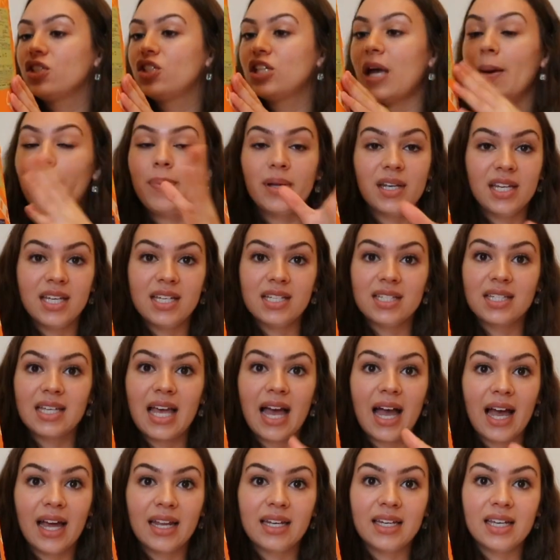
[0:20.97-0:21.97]
Japanese
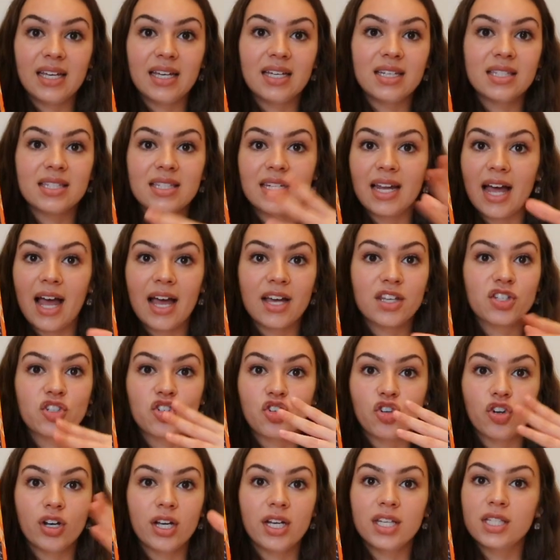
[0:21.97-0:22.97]
candy, snacks,
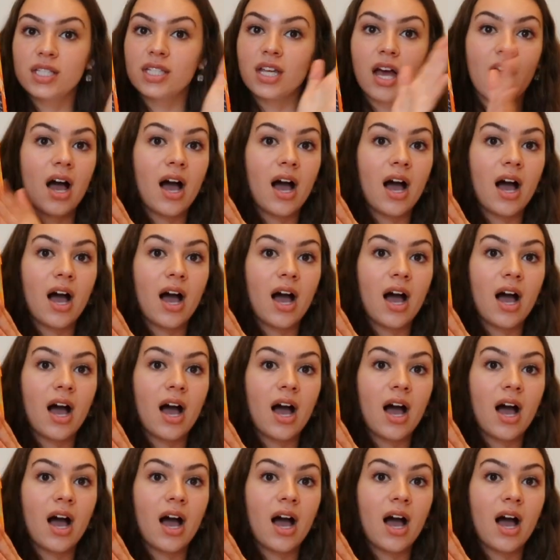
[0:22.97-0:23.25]
treats,